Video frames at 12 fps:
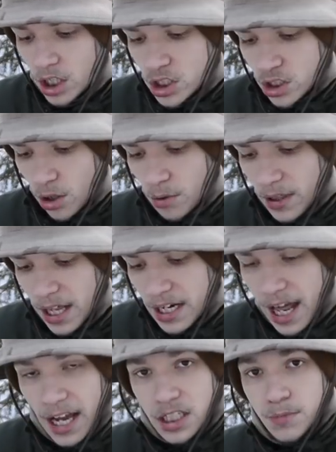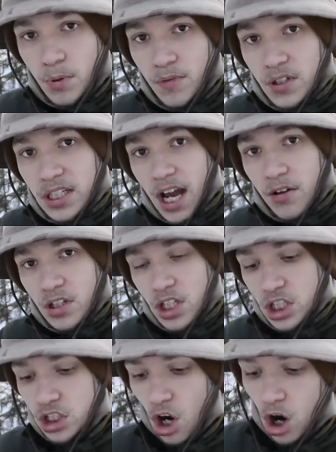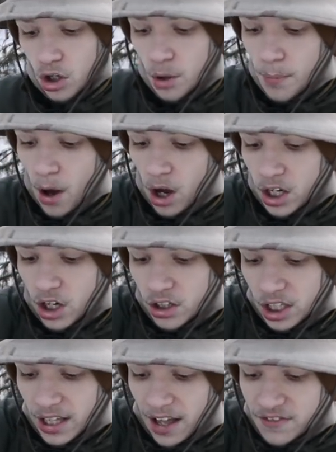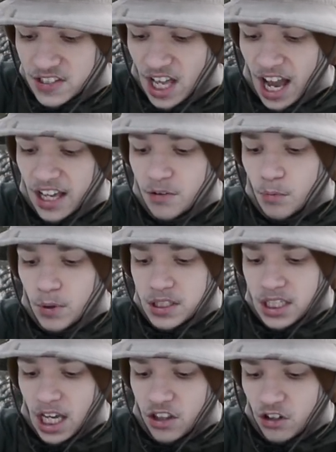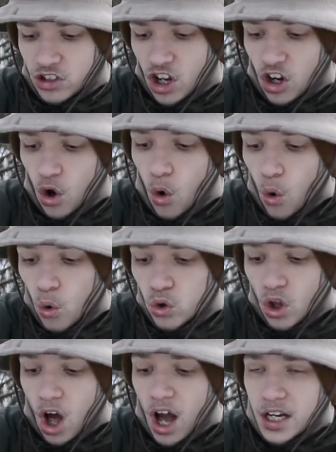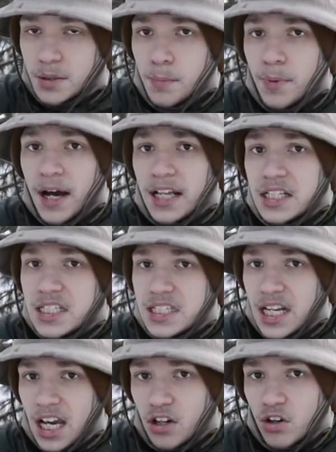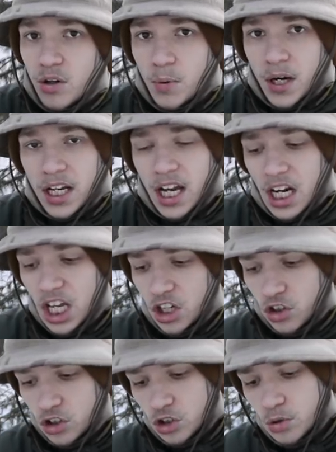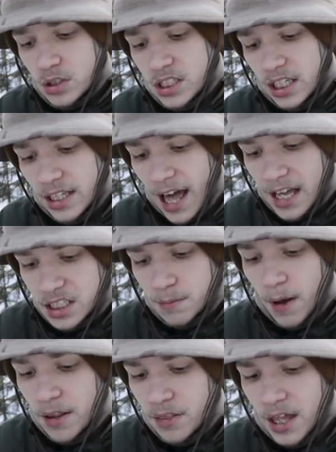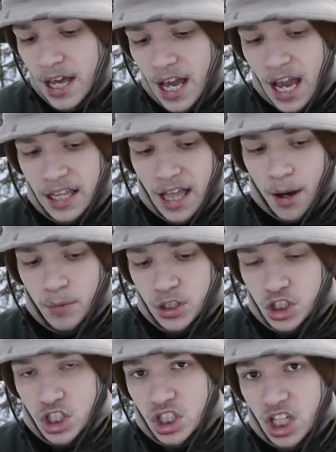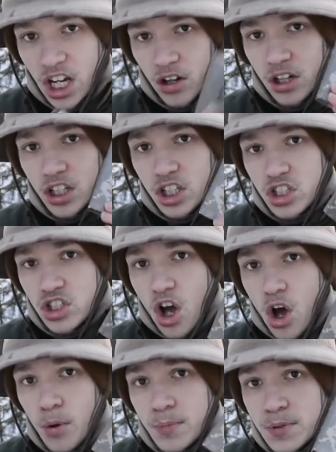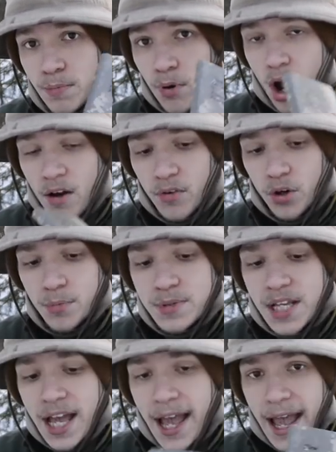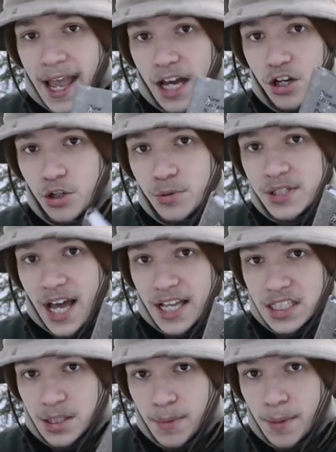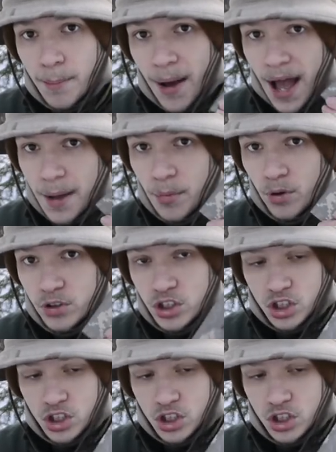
So then next, moving down to this cargo pocket on the left side. Once again, there's not a whole lot, but standard what I kind of introduced last month, and that was just carrying the Psalms, Proverbs, and New Testament Bibles.